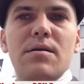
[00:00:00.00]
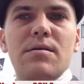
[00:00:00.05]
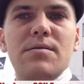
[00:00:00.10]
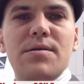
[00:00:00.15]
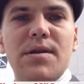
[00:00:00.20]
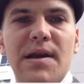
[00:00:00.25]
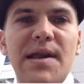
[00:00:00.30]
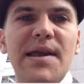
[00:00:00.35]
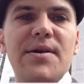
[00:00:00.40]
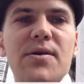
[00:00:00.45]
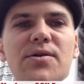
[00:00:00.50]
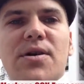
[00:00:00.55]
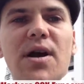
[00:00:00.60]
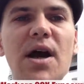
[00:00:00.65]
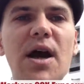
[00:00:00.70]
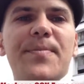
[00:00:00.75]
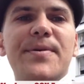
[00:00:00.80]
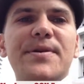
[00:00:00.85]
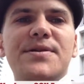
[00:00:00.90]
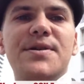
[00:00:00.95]
the legal
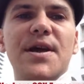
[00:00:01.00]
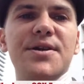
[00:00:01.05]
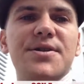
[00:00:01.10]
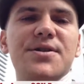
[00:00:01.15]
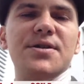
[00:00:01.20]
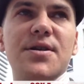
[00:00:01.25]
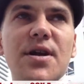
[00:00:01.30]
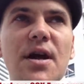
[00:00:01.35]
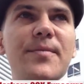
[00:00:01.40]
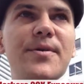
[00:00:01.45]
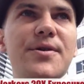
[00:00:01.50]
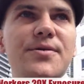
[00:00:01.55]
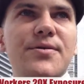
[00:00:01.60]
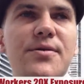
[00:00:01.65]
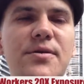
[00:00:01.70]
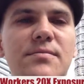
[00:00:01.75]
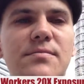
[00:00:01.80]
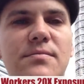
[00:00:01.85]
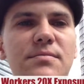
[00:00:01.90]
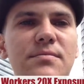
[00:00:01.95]
compensation coming to
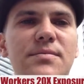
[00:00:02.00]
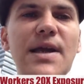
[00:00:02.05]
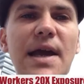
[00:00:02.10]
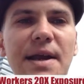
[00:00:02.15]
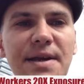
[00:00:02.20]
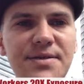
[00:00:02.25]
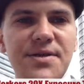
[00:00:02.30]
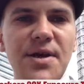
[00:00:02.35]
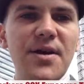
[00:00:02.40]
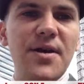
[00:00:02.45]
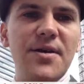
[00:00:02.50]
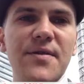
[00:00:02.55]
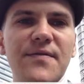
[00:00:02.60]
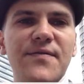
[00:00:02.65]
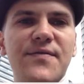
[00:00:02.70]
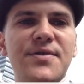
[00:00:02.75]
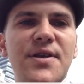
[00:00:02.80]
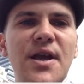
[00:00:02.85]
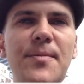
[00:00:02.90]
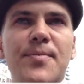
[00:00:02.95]
them. And they
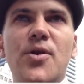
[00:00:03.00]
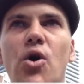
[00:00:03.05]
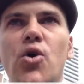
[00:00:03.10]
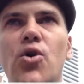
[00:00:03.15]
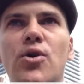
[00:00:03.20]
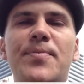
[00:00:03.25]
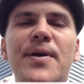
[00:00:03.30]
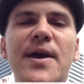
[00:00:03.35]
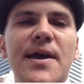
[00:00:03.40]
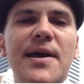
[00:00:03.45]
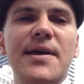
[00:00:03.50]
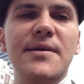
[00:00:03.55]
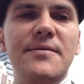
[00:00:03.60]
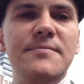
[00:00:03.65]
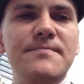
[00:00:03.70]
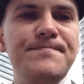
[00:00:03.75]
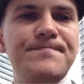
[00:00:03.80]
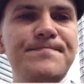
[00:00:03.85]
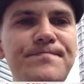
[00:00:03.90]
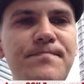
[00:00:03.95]
deserve TEPCO to pay
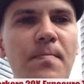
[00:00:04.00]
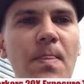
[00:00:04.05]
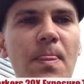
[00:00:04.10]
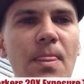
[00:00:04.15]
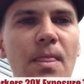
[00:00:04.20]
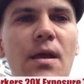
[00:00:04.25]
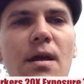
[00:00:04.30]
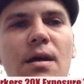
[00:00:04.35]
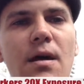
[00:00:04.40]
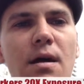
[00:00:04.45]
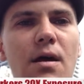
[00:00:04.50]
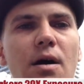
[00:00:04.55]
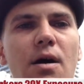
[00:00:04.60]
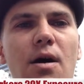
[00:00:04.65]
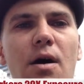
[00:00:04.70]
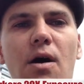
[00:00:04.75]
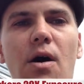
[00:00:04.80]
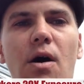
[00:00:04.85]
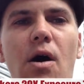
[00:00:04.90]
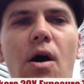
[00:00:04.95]

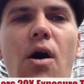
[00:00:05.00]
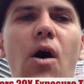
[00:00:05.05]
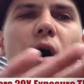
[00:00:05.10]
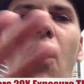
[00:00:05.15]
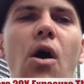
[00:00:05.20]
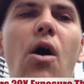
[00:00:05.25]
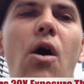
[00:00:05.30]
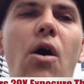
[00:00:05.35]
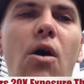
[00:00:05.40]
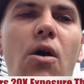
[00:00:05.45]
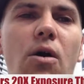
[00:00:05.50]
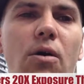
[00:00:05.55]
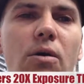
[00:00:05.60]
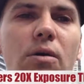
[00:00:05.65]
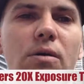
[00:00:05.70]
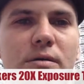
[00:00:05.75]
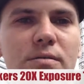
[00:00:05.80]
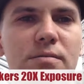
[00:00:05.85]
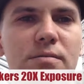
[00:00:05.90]
all